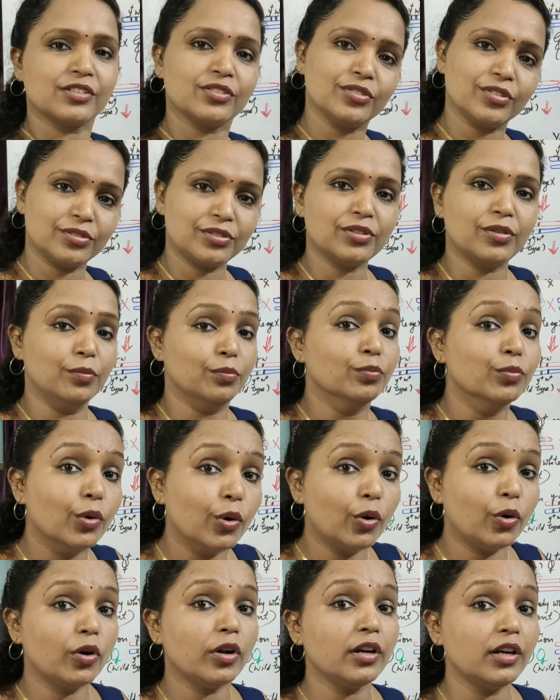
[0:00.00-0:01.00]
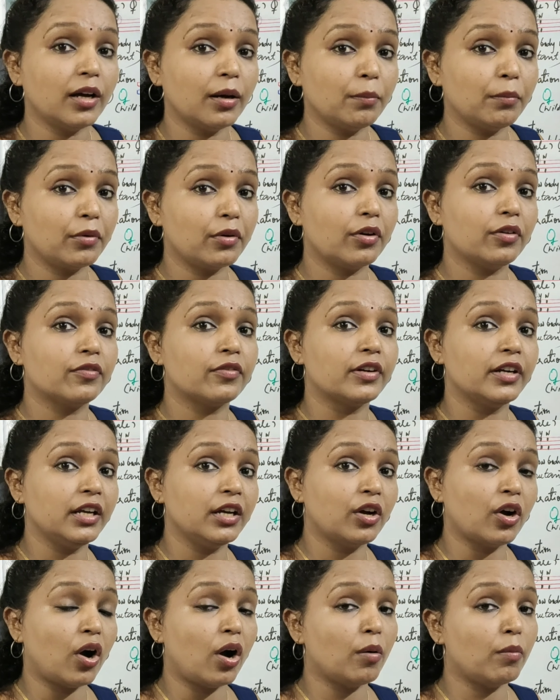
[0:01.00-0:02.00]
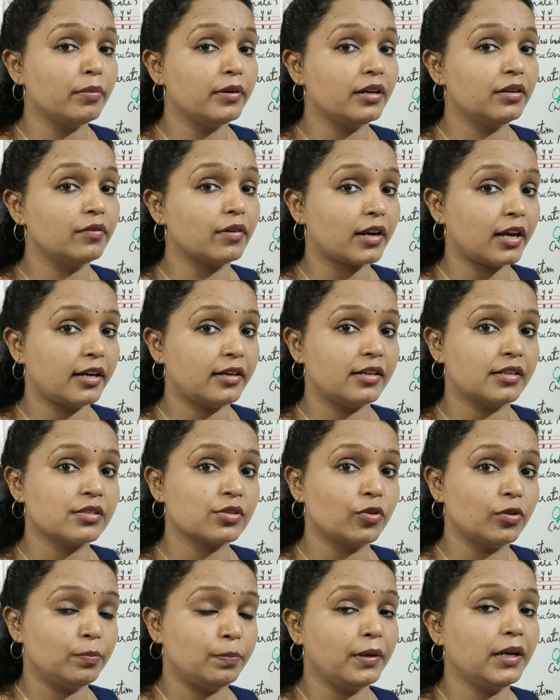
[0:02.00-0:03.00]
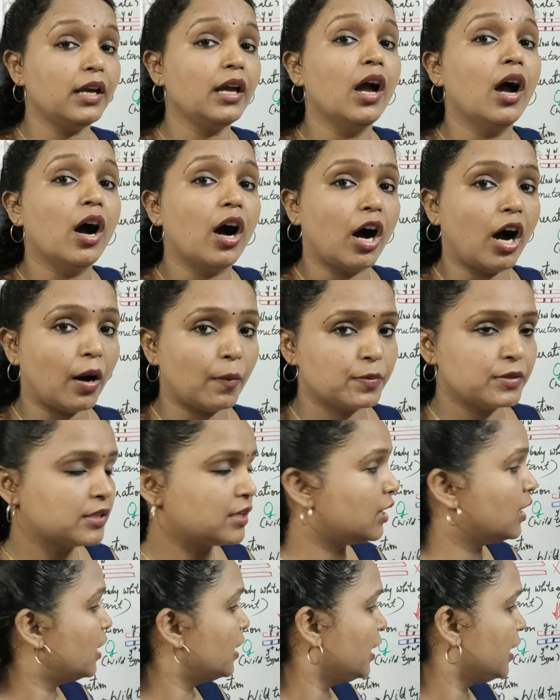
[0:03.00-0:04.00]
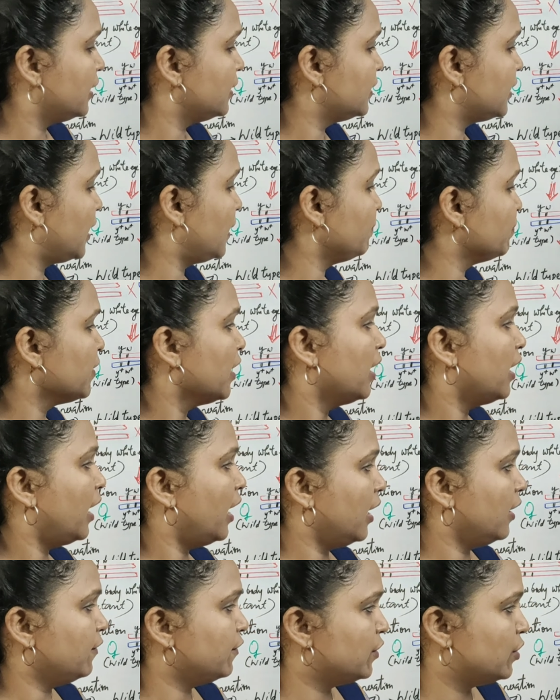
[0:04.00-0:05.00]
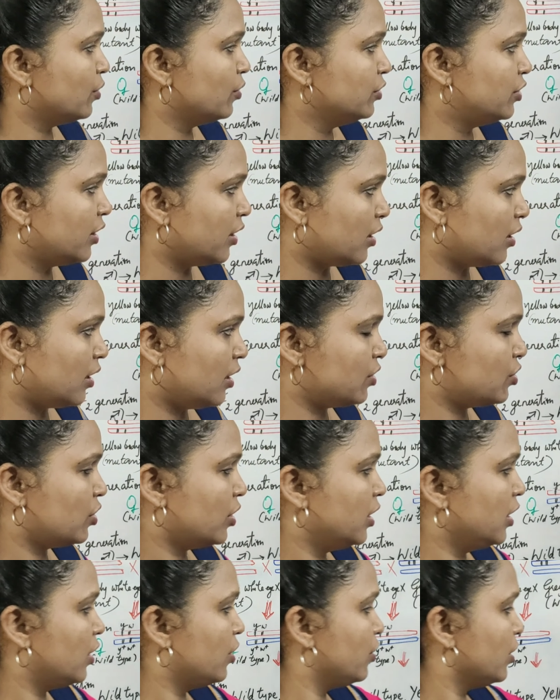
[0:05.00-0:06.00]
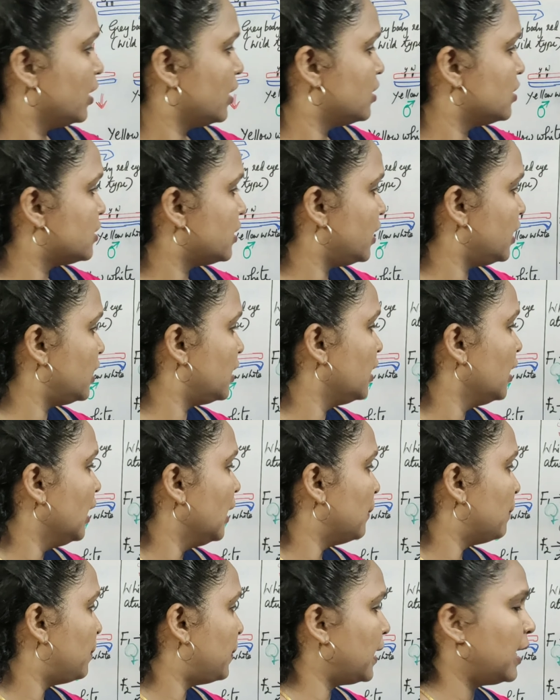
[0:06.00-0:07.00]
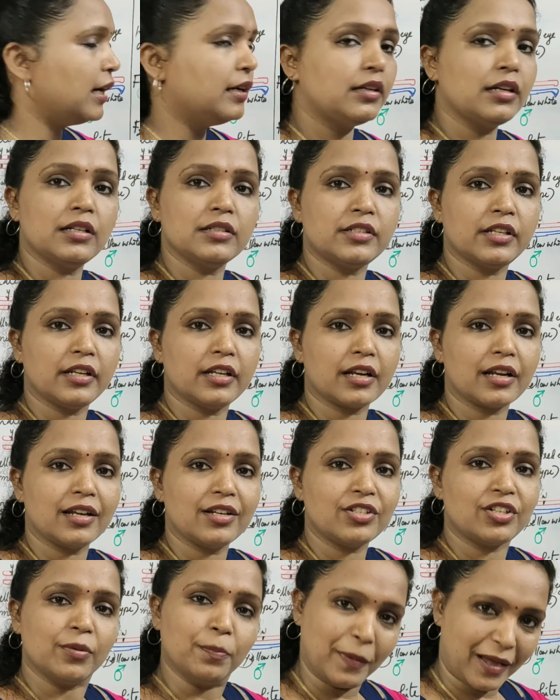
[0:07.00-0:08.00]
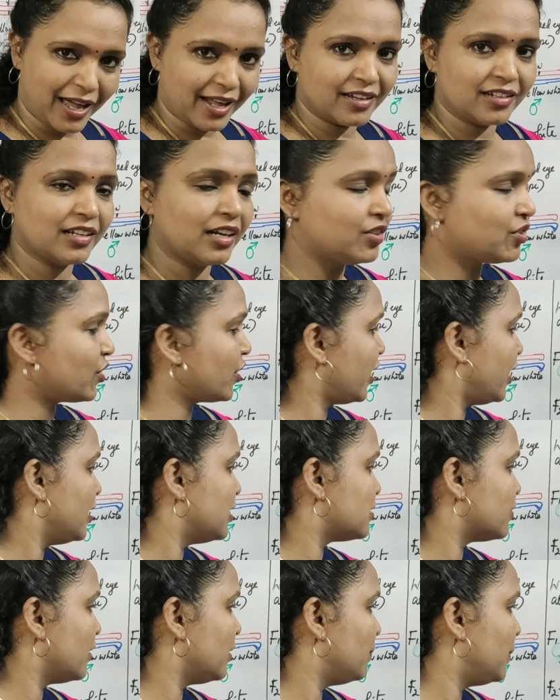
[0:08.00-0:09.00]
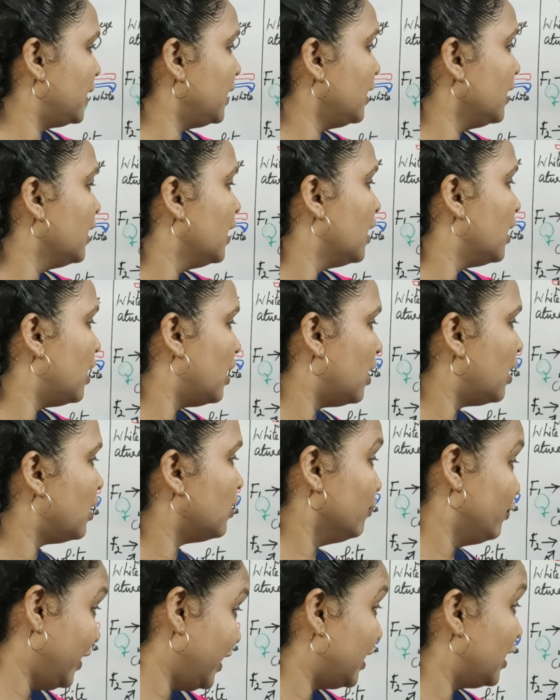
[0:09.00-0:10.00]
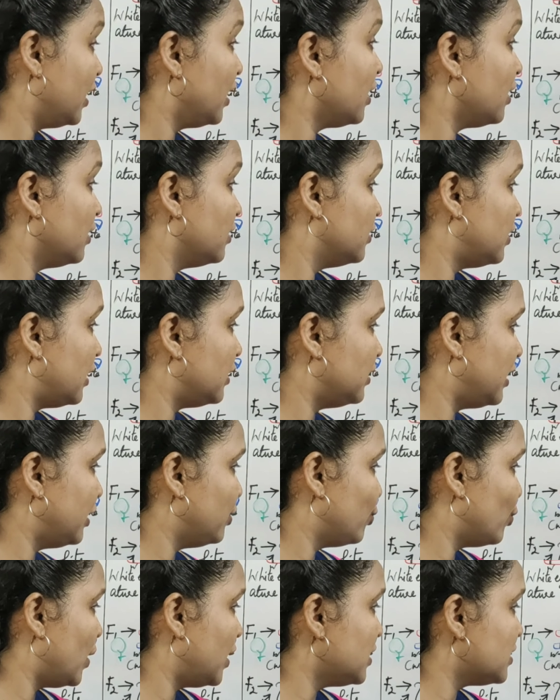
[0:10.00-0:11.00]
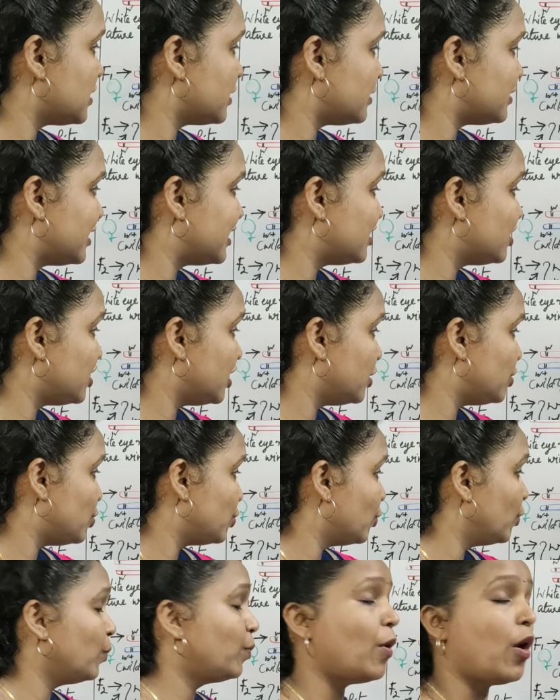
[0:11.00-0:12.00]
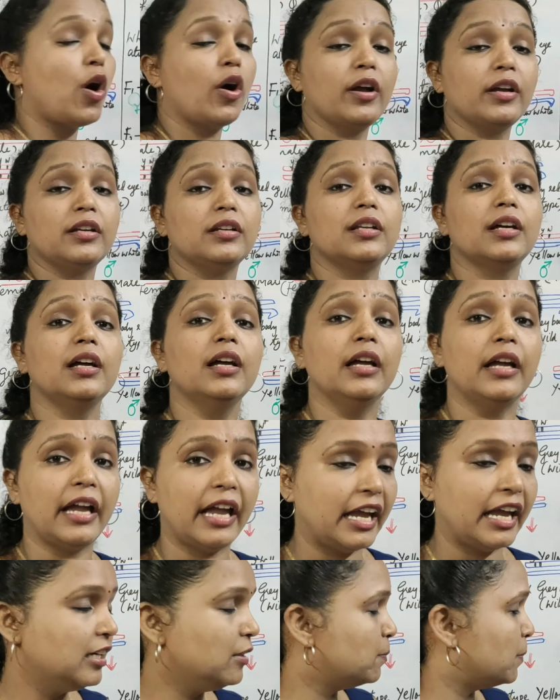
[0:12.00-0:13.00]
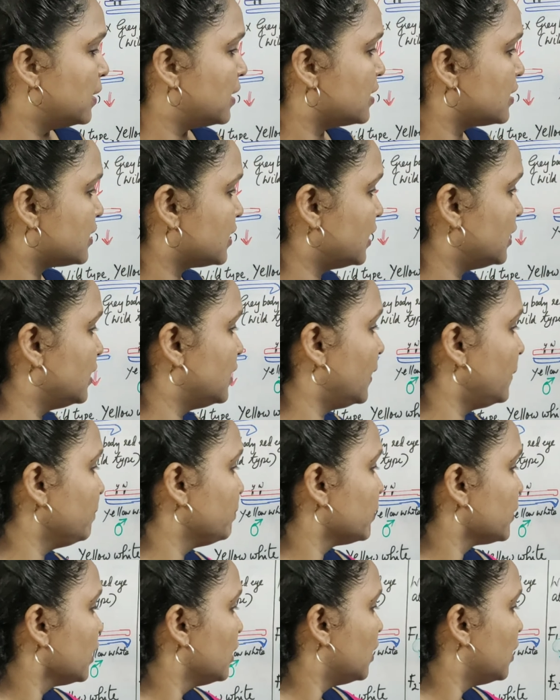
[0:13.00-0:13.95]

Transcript: So the more number of recombinant varieties could be observed in the F2 generation. Here you can see parallel generation, parallel traits will be where that was 62.8%.